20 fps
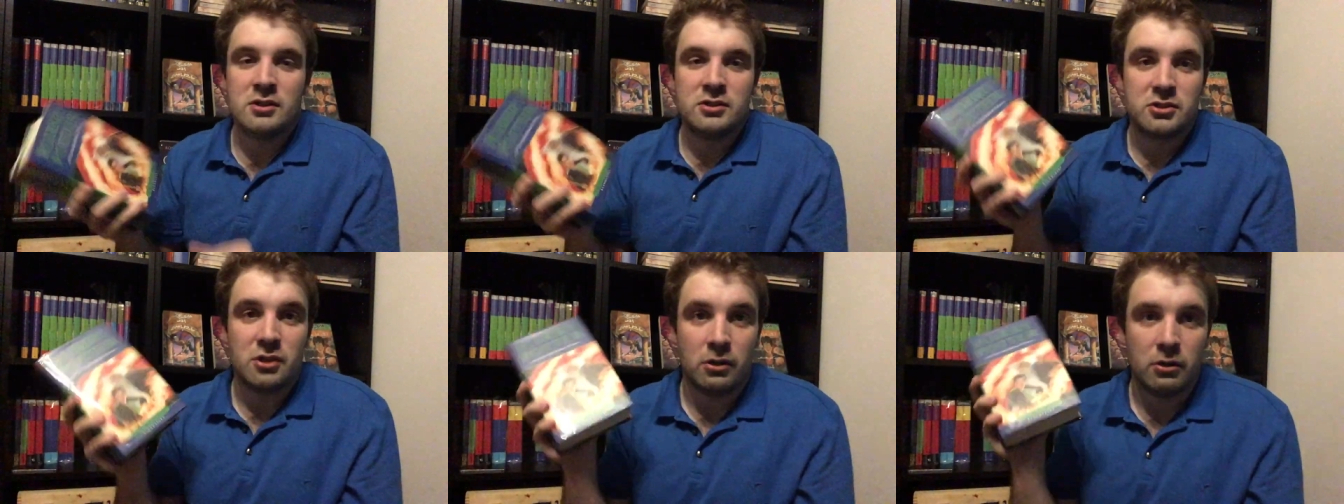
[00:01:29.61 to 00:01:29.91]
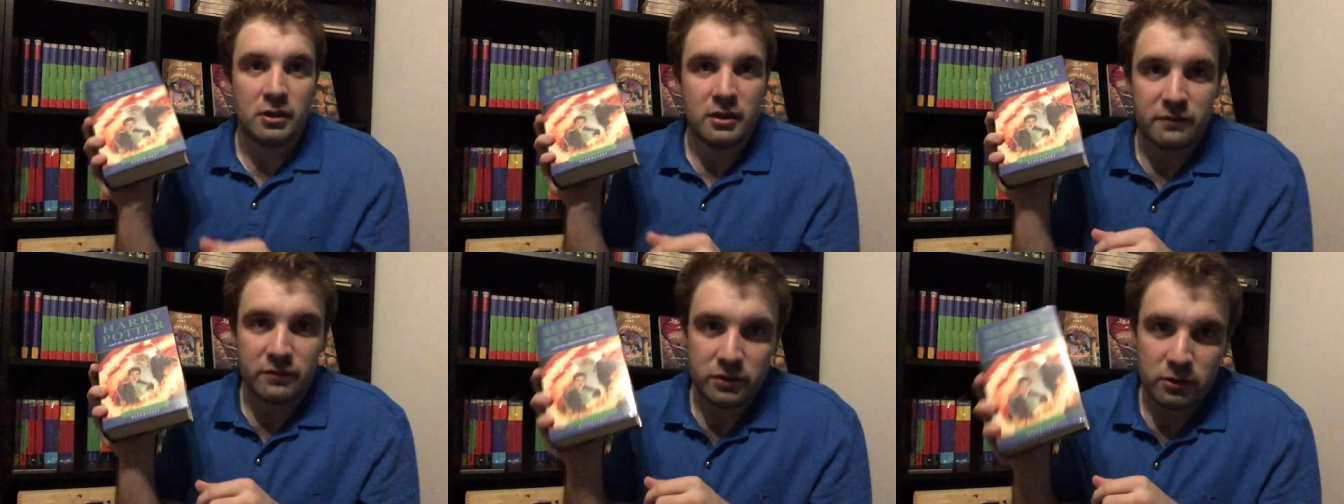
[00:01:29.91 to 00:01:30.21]

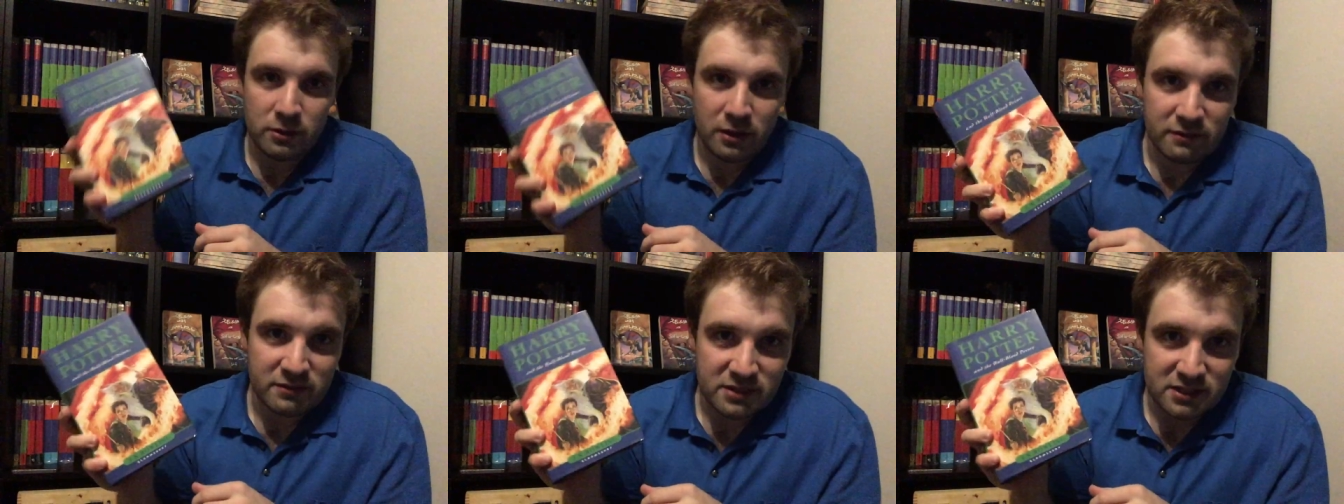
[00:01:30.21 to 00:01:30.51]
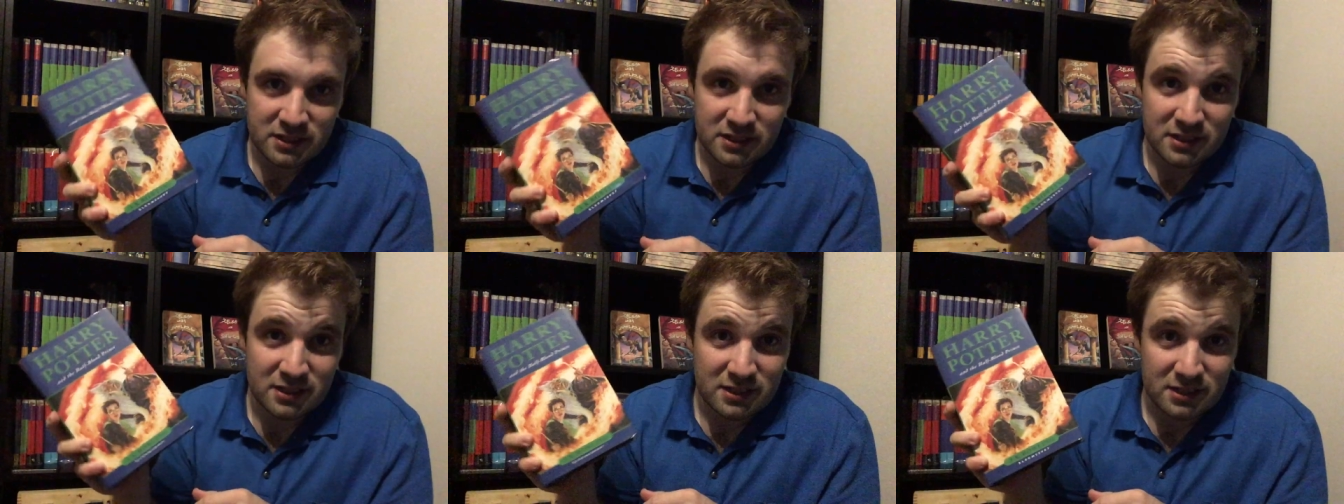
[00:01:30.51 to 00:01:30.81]
So if you ever
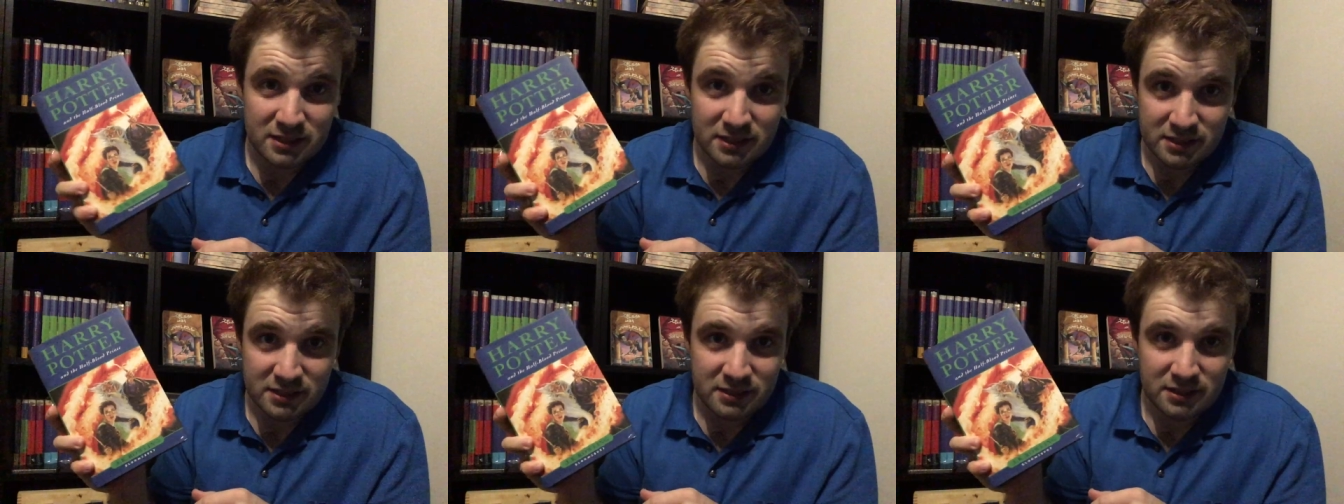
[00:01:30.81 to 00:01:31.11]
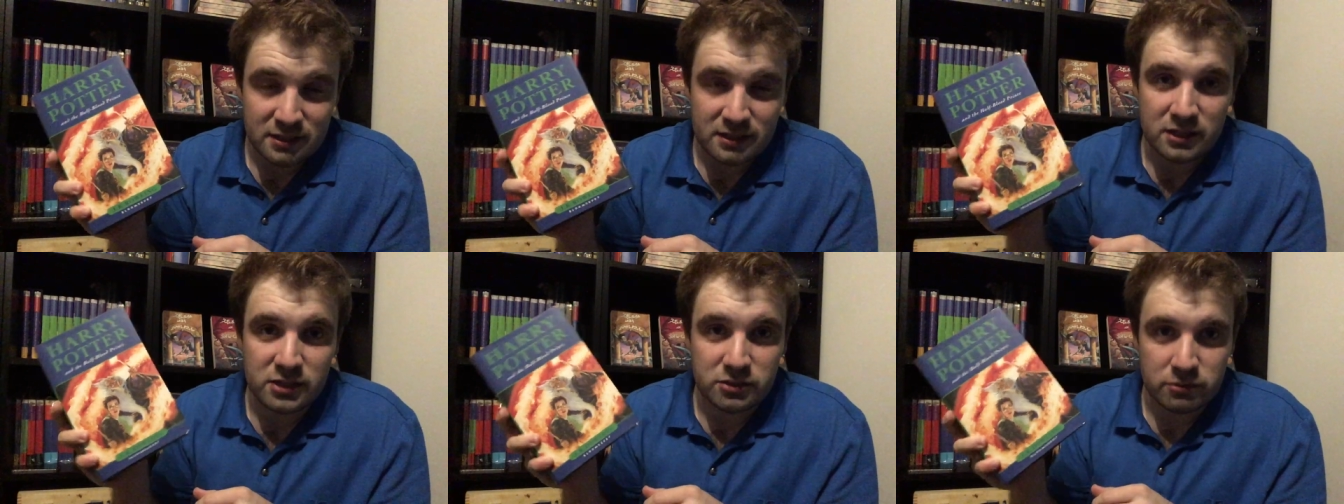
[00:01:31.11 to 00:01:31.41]
see this
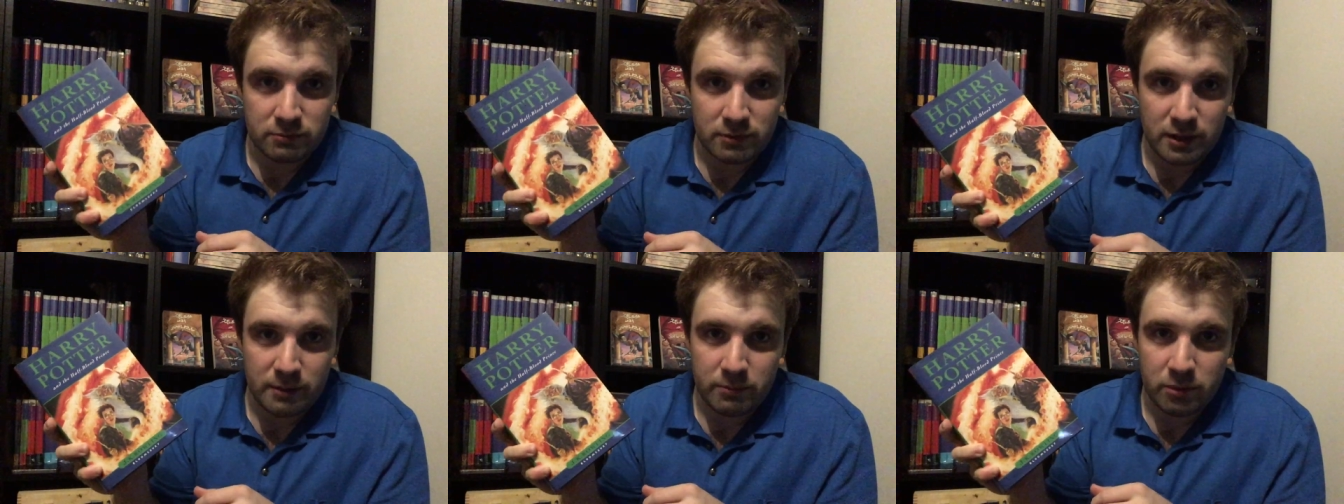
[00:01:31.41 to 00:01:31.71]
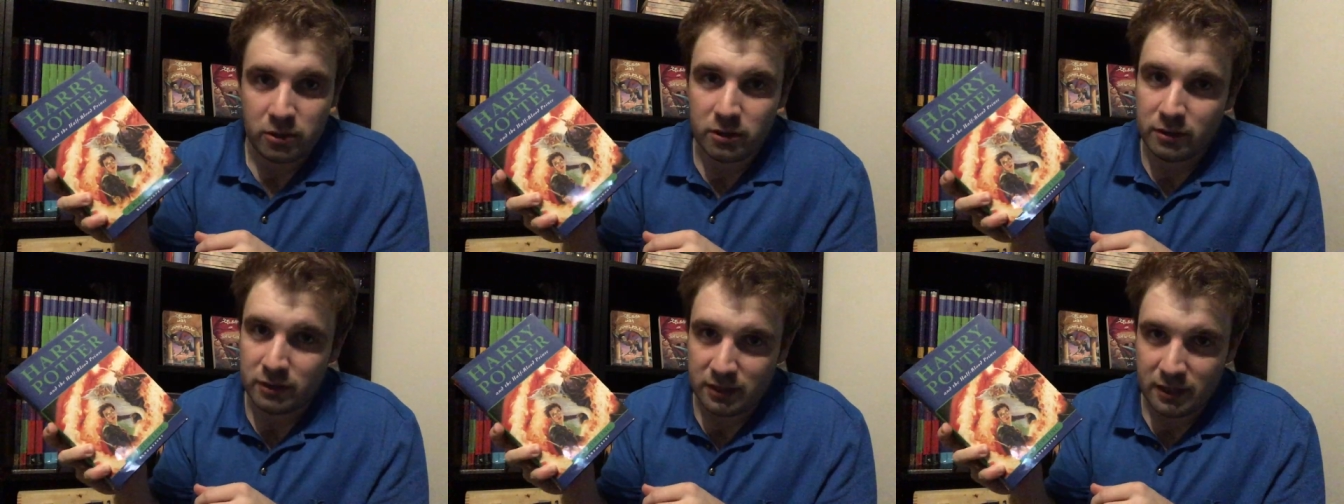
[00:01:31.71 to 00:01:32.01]
listed as a rare
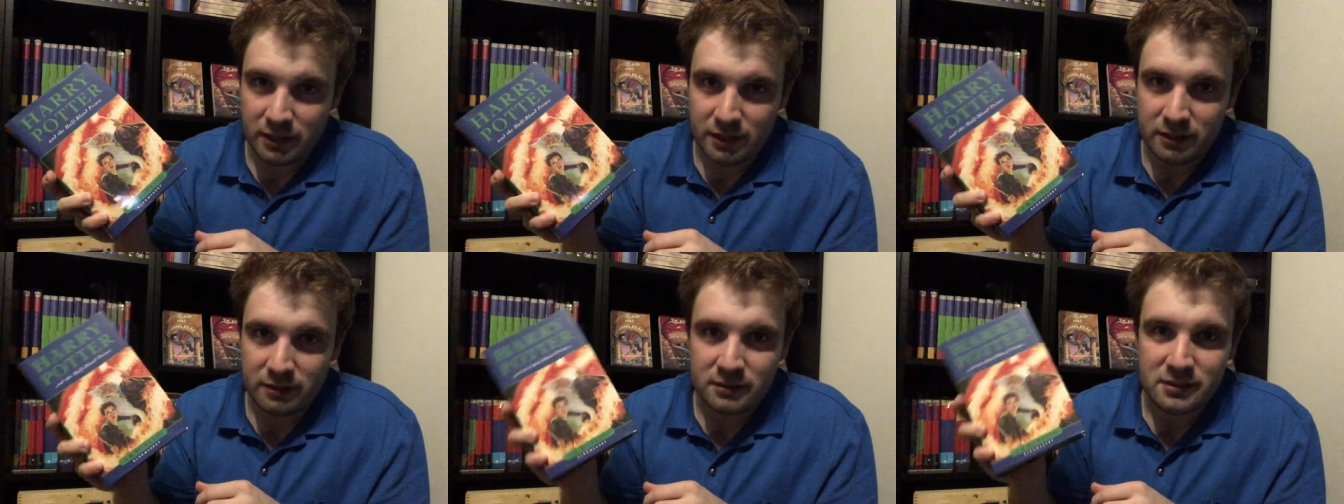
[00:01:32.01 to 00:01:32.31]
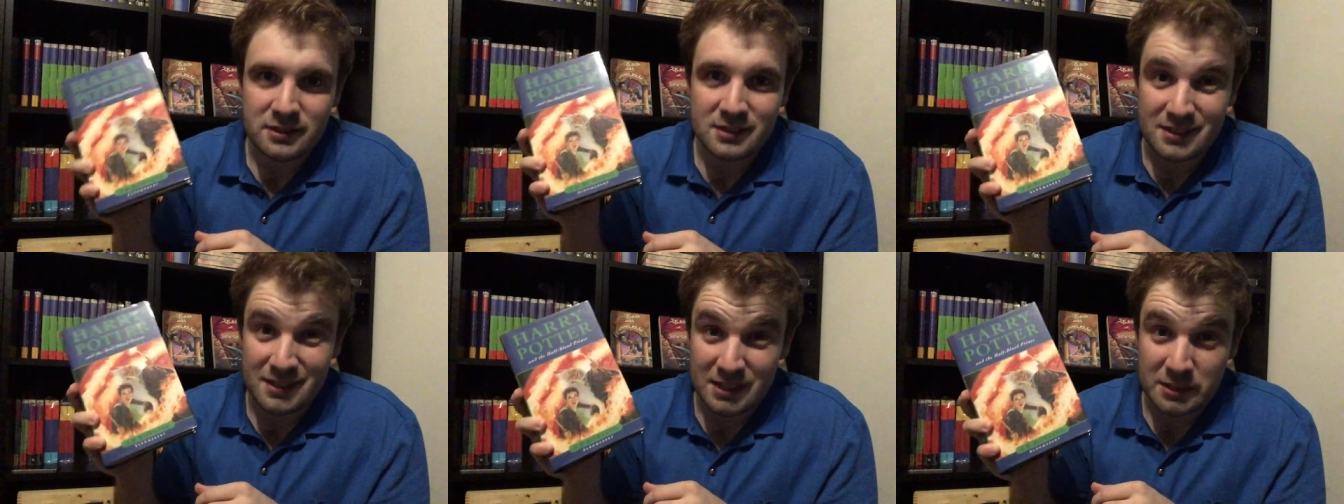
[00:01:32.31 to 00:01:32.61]
book online,
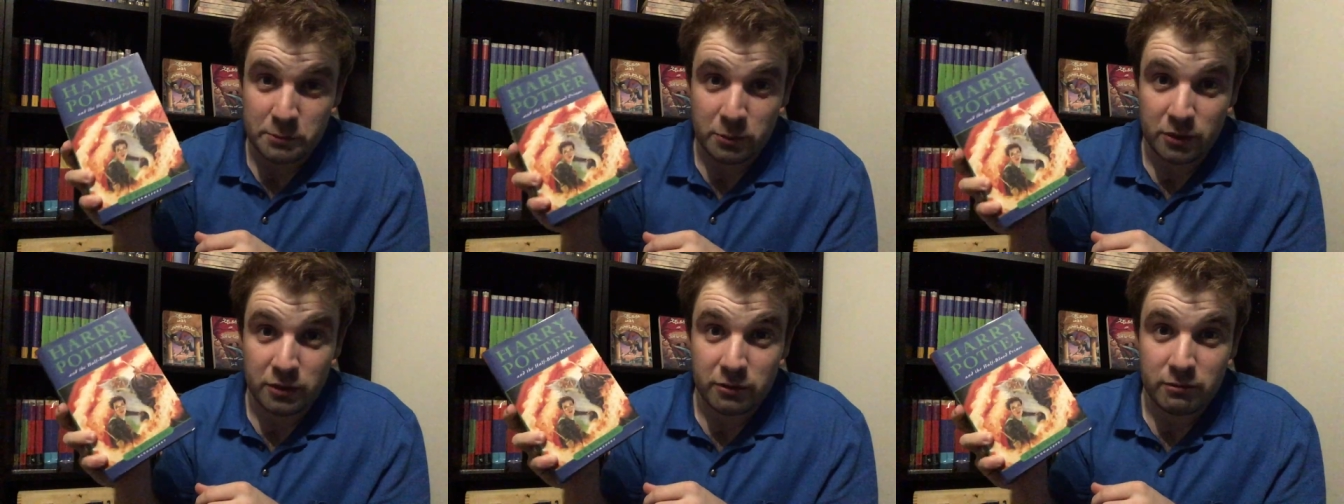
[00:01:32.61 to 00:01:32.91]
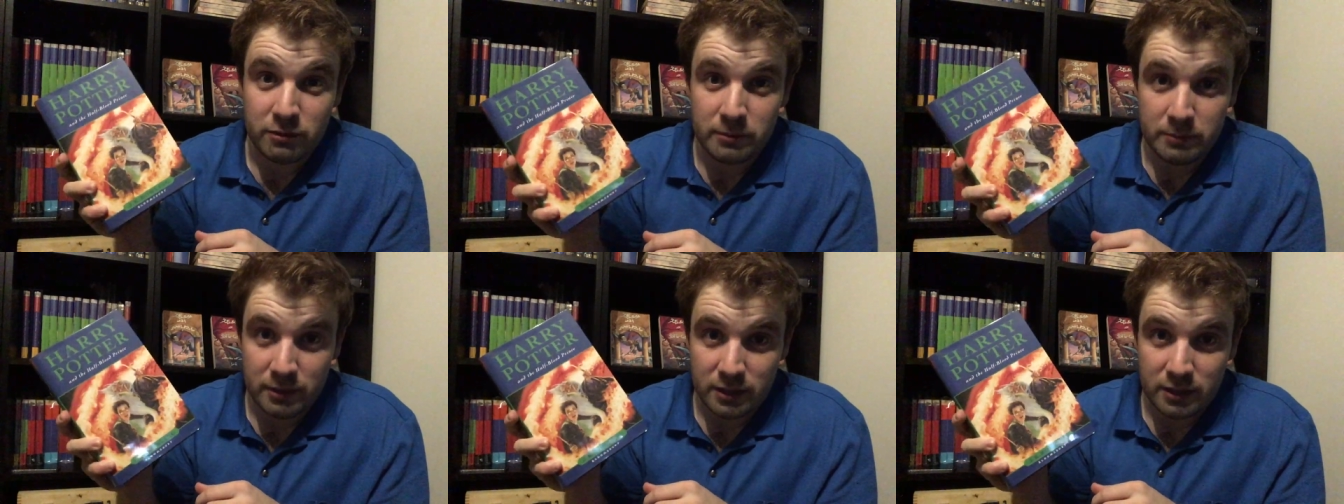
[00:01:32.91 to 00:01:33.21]

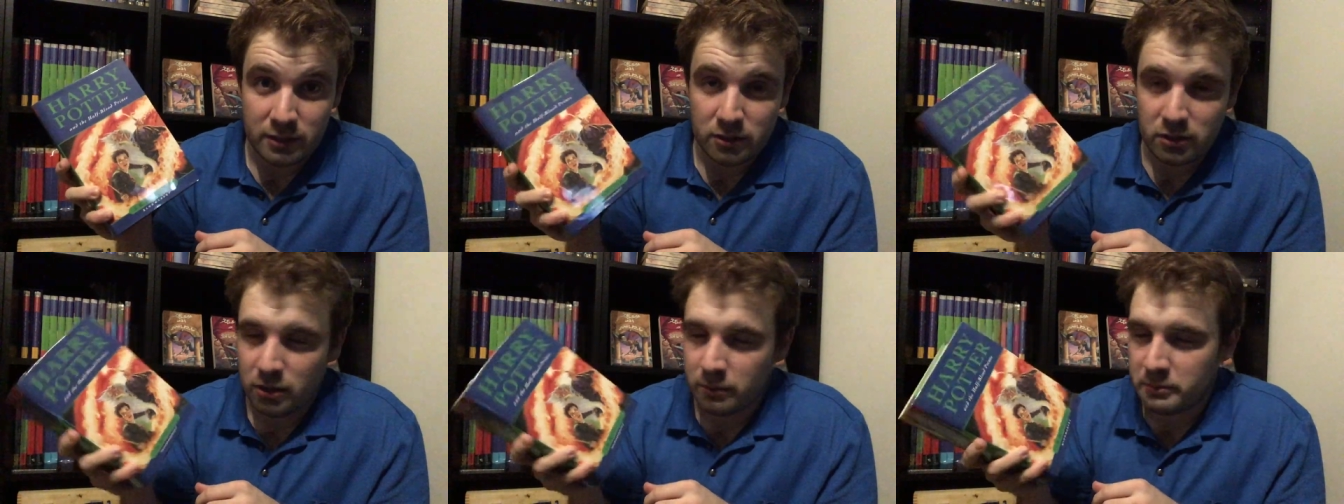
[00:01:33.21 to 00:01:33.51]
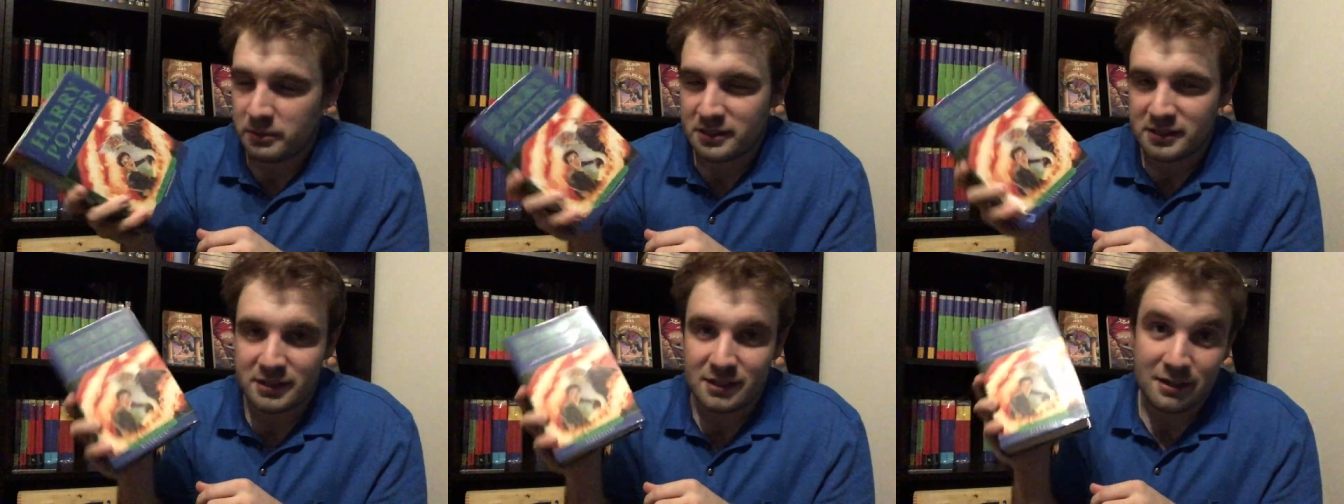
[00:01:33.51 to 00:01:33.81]
6.3 million
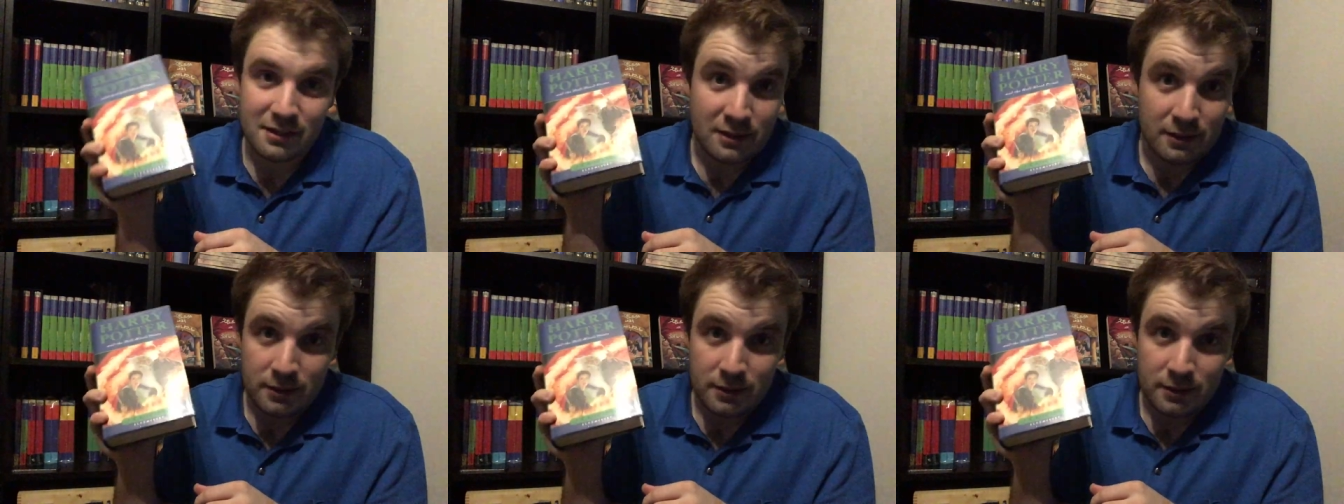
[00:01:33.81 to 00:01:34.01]
copies,